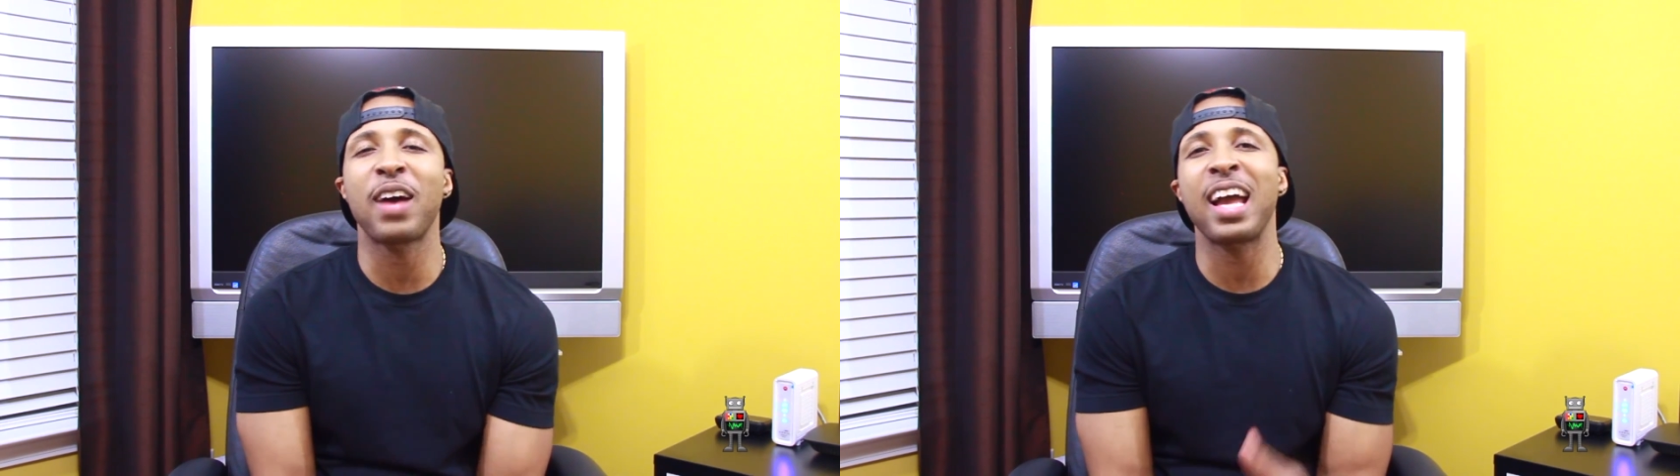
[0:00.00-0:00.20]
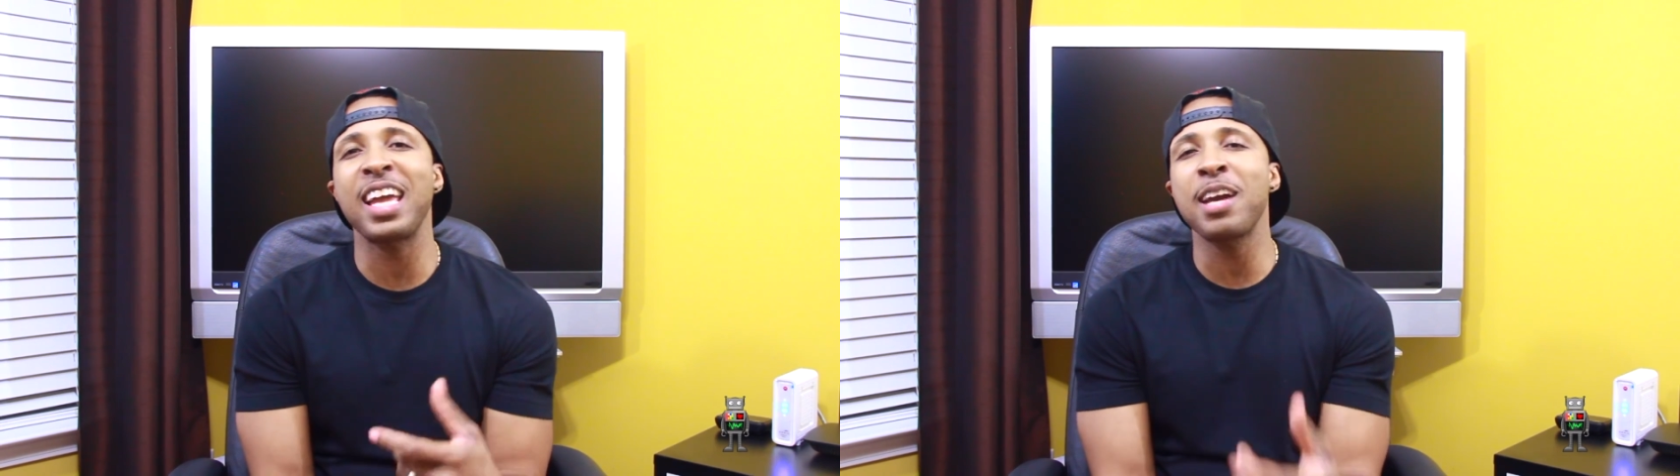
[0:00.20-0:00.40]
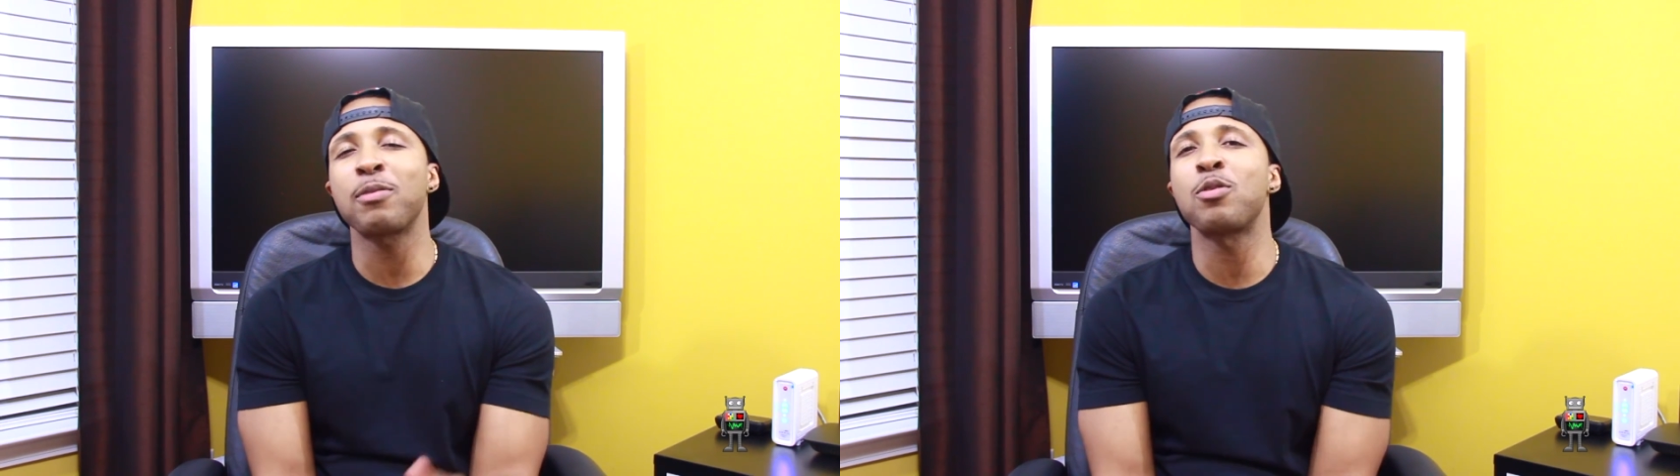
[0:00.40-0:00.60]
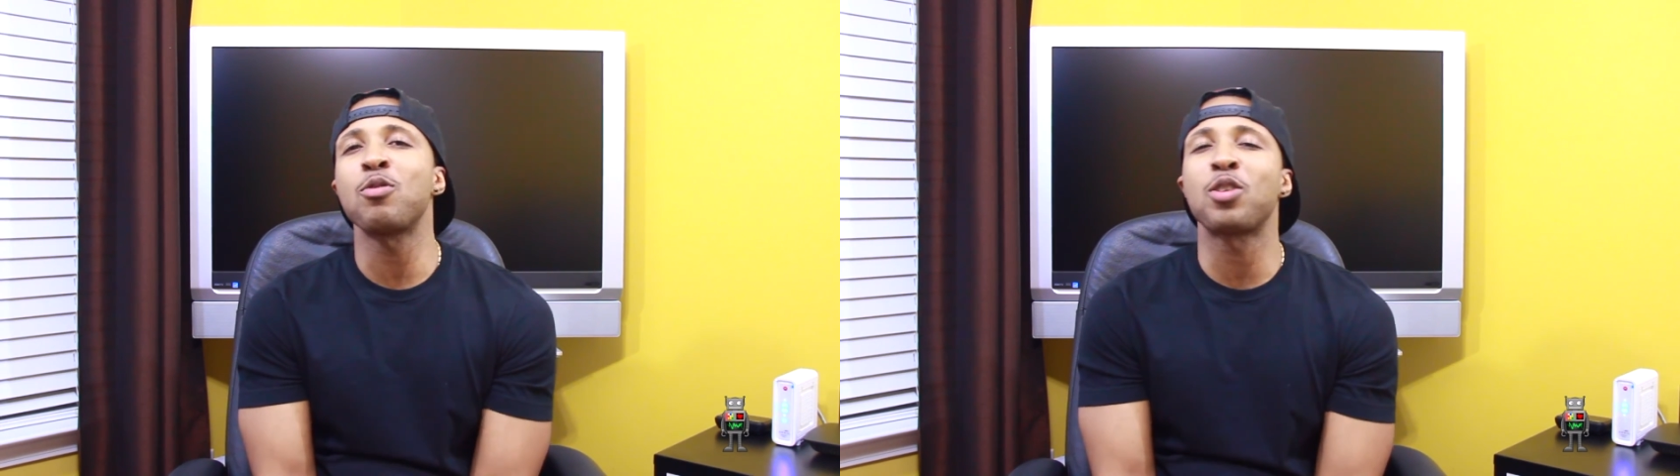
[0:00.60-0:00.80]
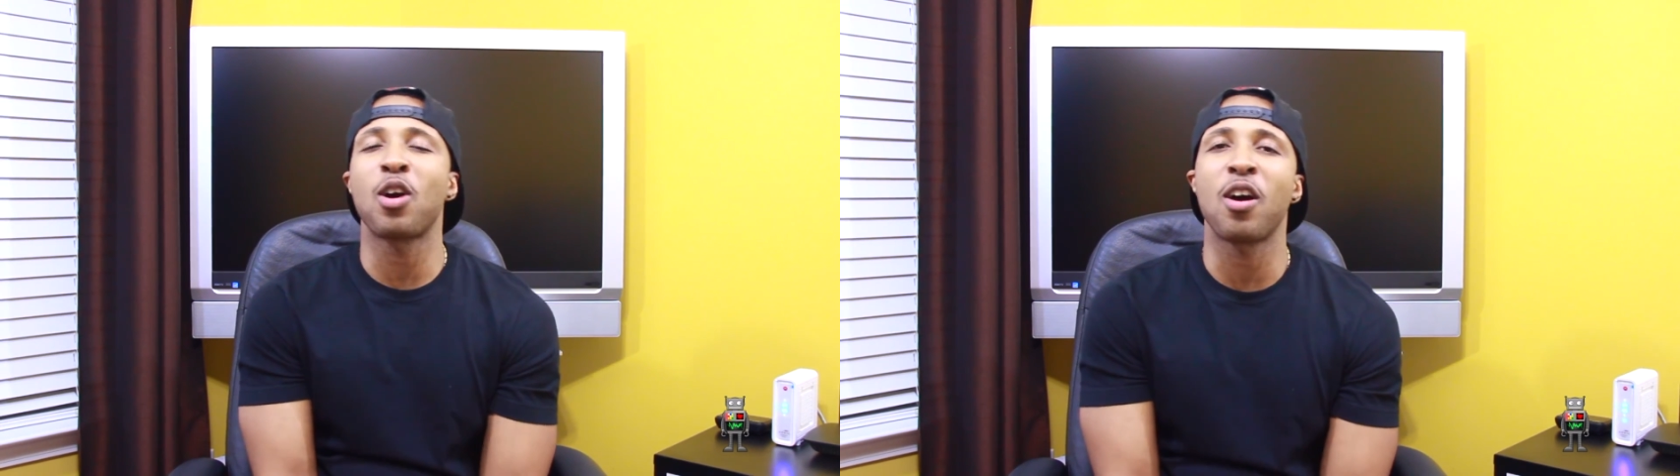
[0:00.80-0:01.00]
I am
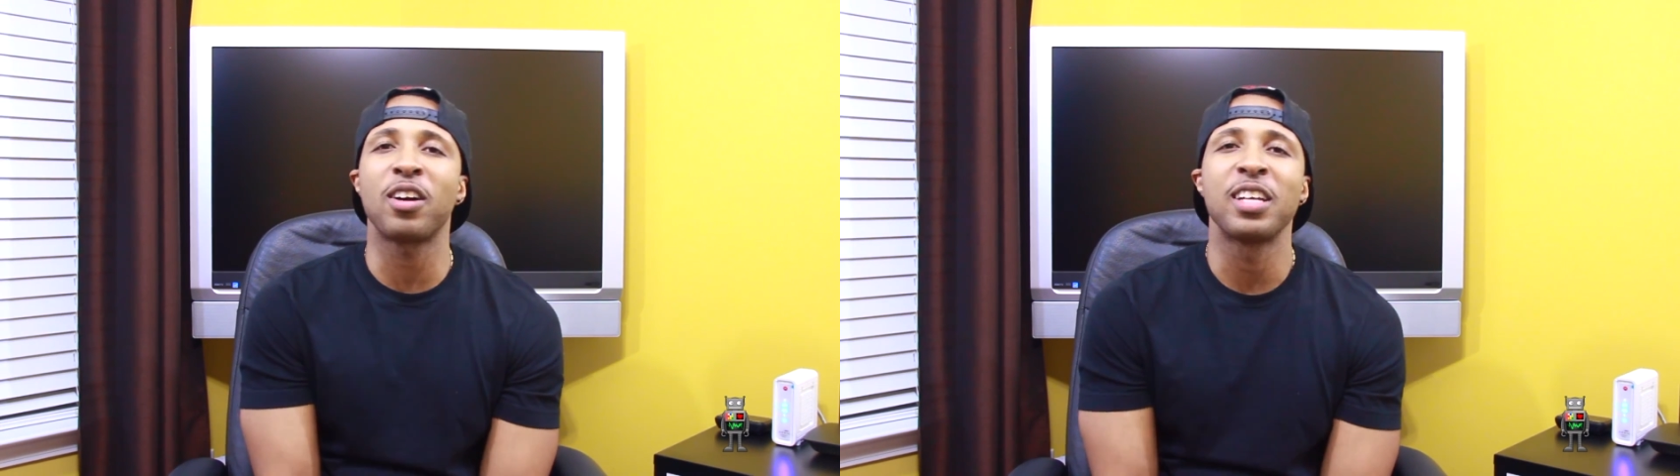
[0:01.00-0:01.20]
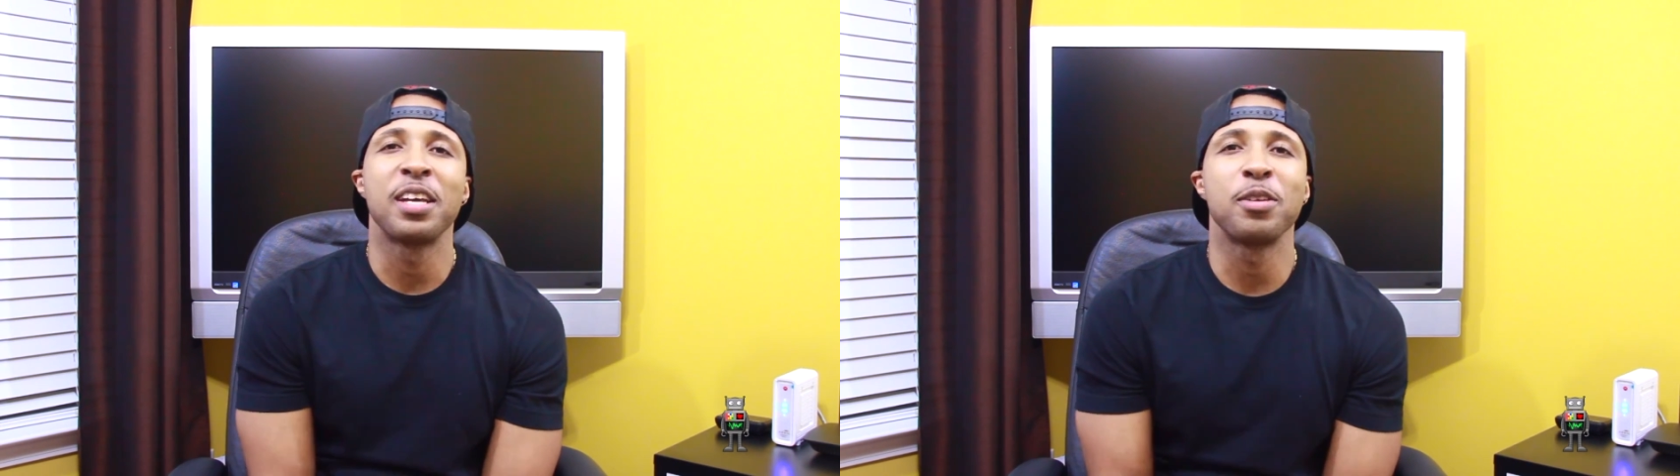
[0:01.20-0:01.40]
KoolKard.